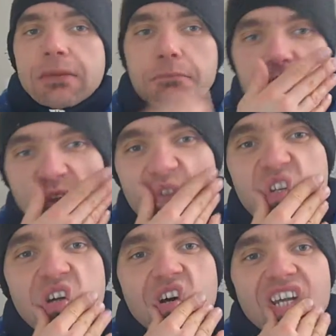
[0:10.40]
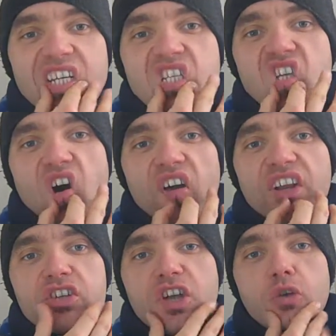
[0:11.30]
tips on the dieting
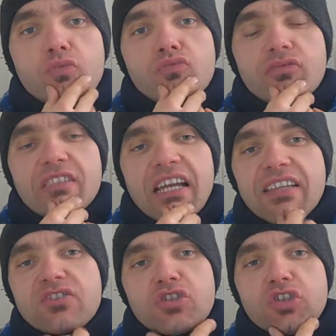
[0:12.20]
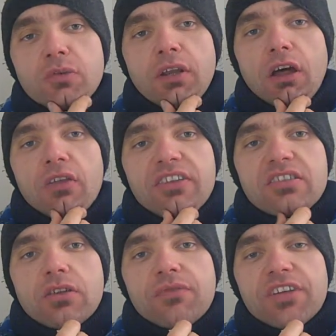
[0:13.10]
side. I don't tend to do a lot of
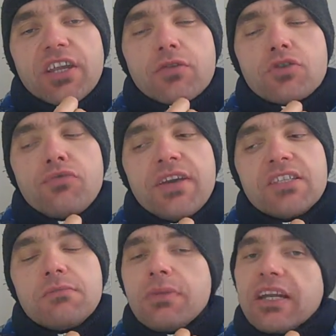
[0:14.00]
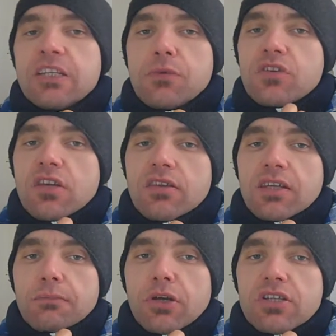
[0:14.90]
this on the videos. The reason being is because I
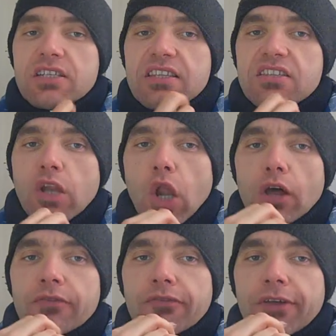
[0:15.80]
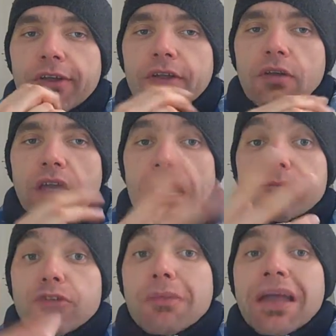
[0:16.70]
think personally there's a lot of
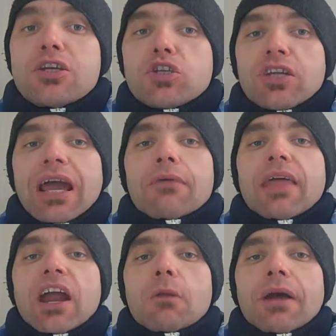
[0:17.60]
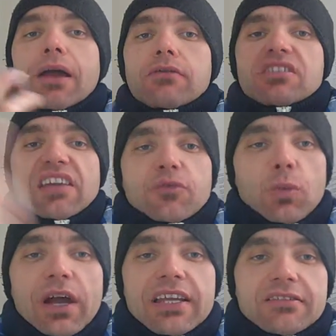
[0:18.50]
information out there about
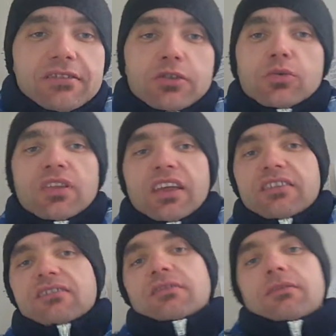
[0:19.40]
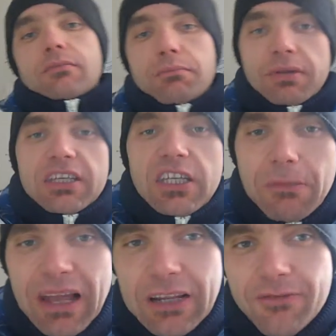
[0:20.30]
seven ways to do this and beat
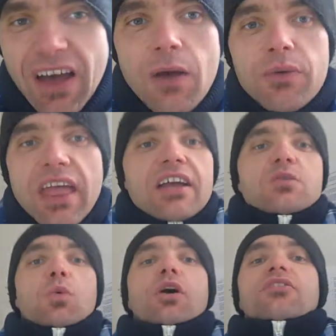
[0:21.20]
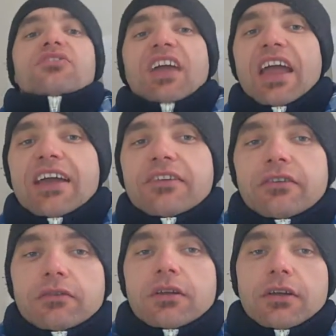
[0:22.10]
your belly fat with X, Y, and Z,
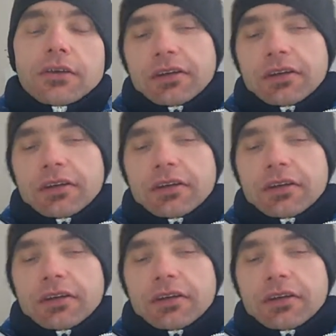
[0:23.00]
and